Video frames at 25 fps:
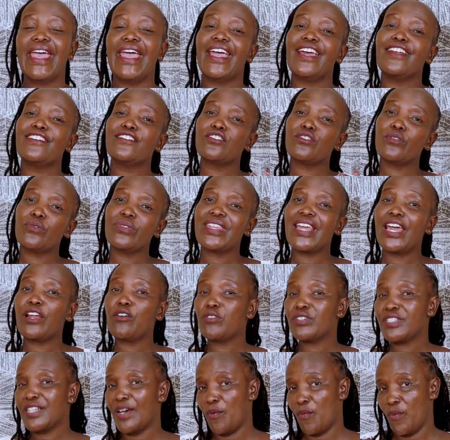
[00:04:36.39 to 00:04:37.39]
And so they are
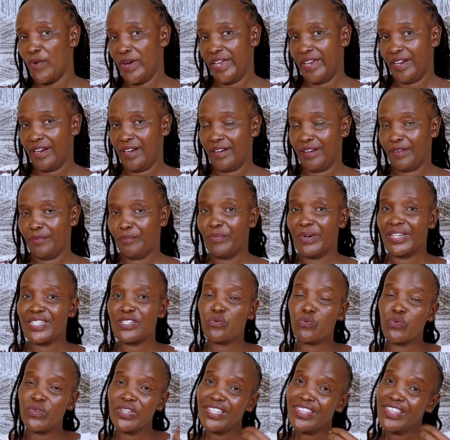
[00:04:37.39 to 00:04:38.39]
not aware,
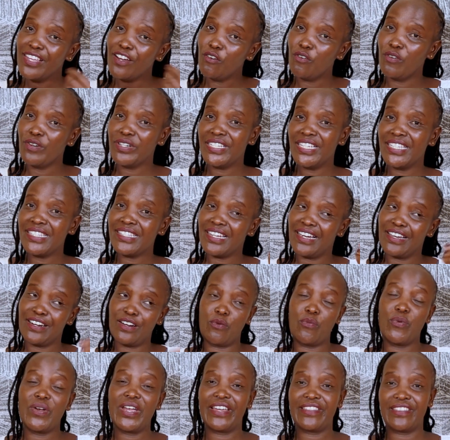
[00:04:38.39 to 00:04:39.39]
but we, the audience, are
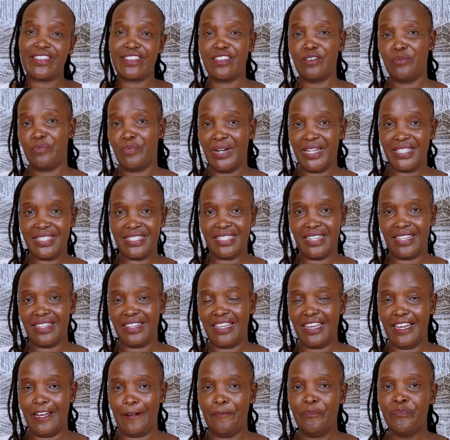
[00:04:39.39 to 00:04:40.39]
aware that the birds are
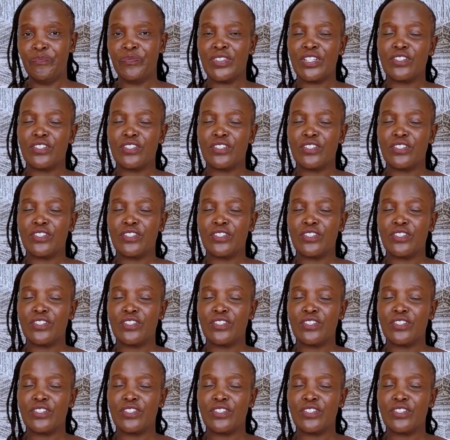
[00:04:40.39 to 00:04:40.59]
there.